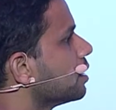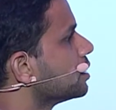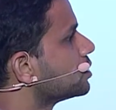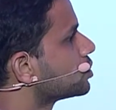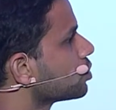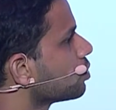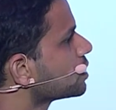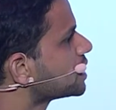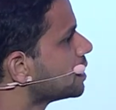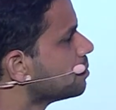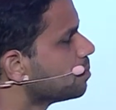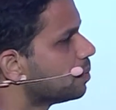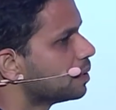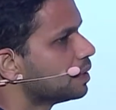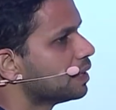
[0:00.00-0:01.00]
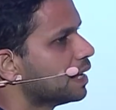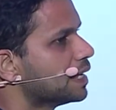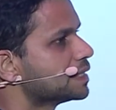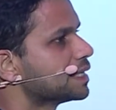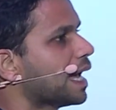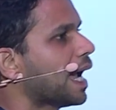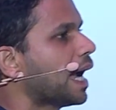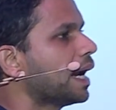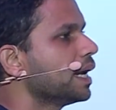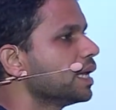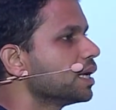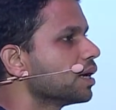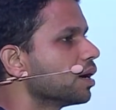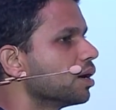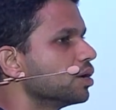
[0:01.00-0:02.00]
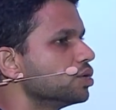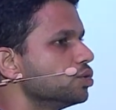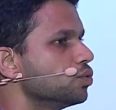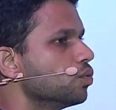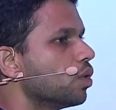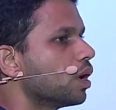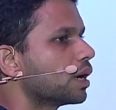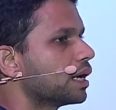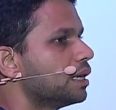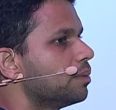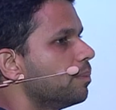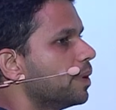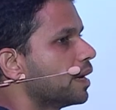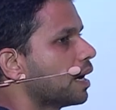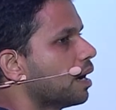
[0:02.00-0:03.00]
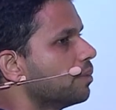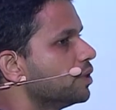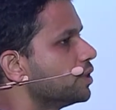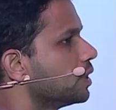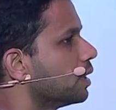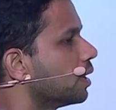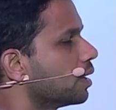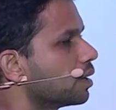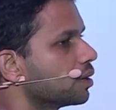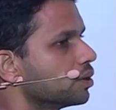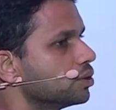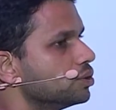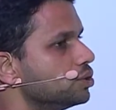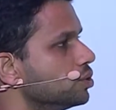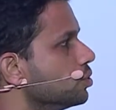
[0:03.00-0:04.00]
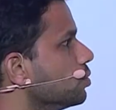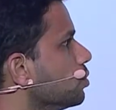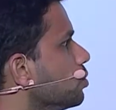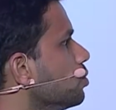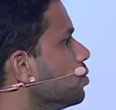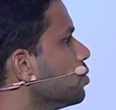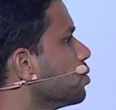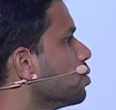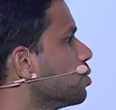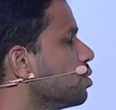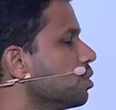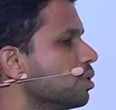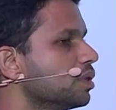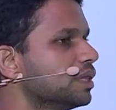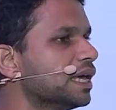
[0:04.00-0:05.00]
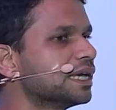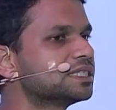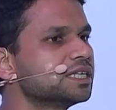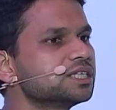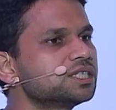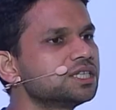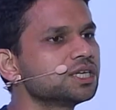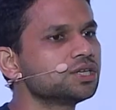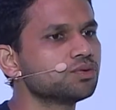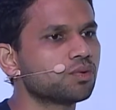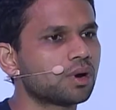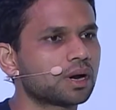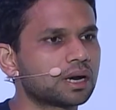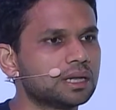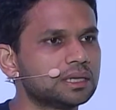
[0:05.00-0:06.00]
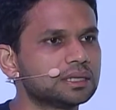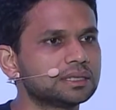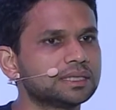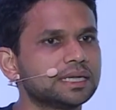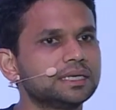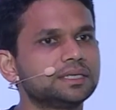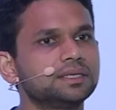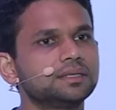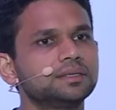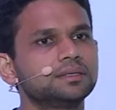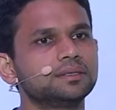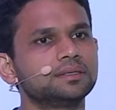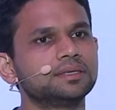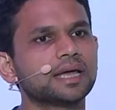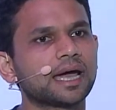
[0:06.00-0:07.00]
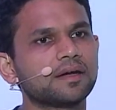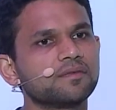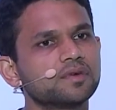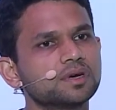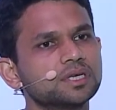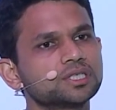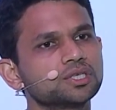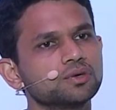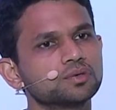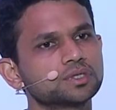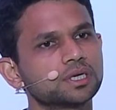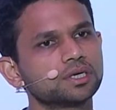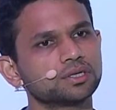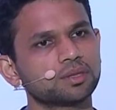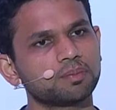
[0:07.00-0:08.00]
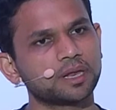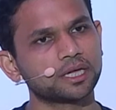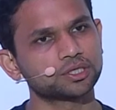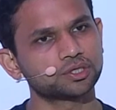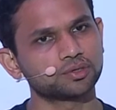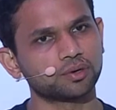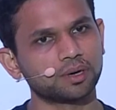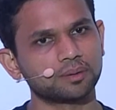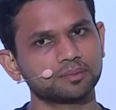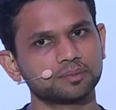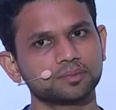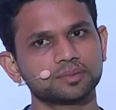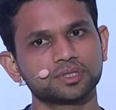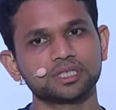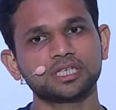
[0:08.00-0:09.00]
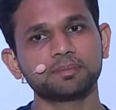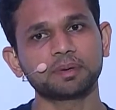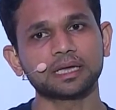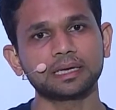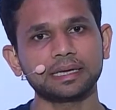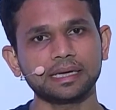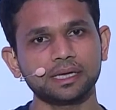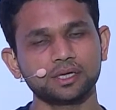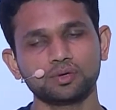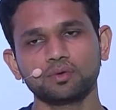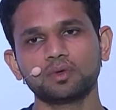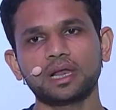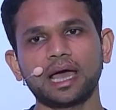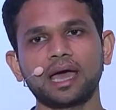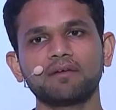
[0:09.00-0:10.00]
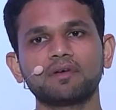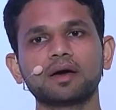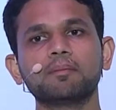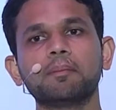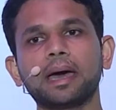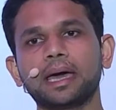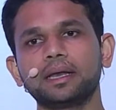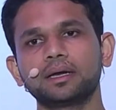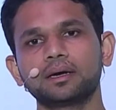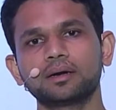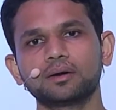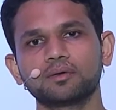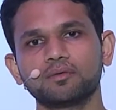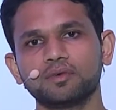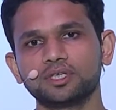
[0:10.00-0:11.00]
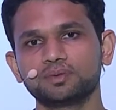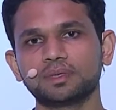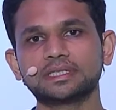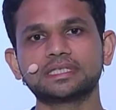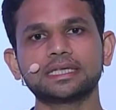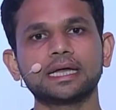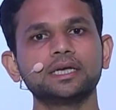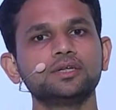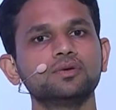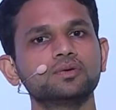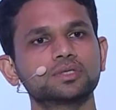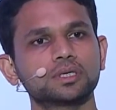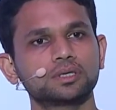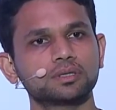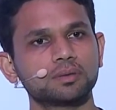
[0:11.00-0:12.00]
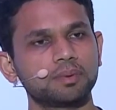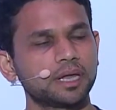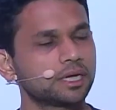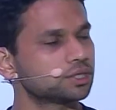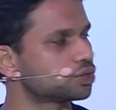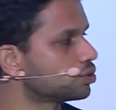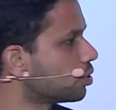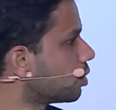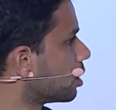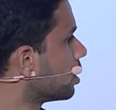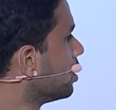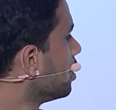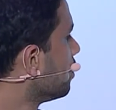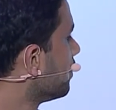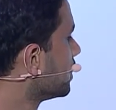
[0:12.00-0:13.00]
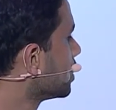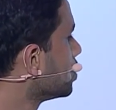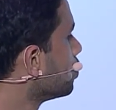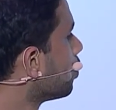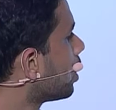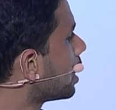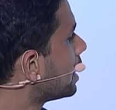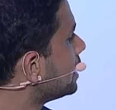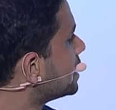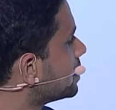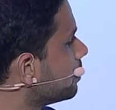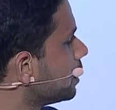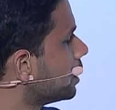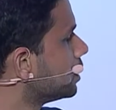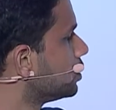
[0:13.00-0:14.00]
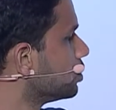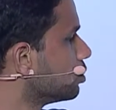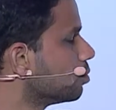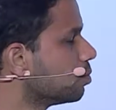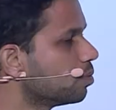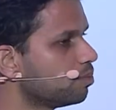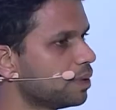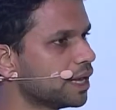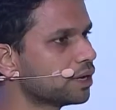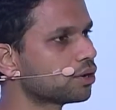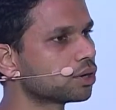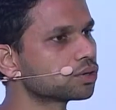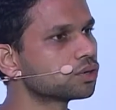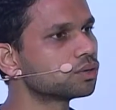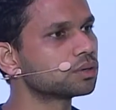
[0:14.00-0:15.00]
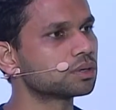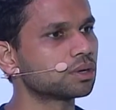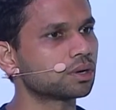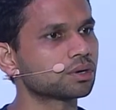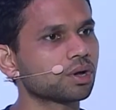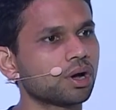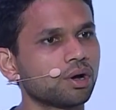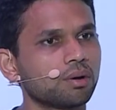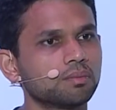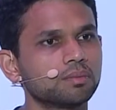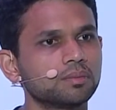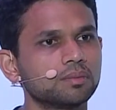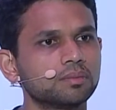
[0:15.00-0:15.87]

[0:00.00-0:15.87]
so simple as adding a URL parameter to the existing URL that diverts user to the Play Store. So typically, you will have a banner which will send user to the Play Store with a URL similar to play.google.com,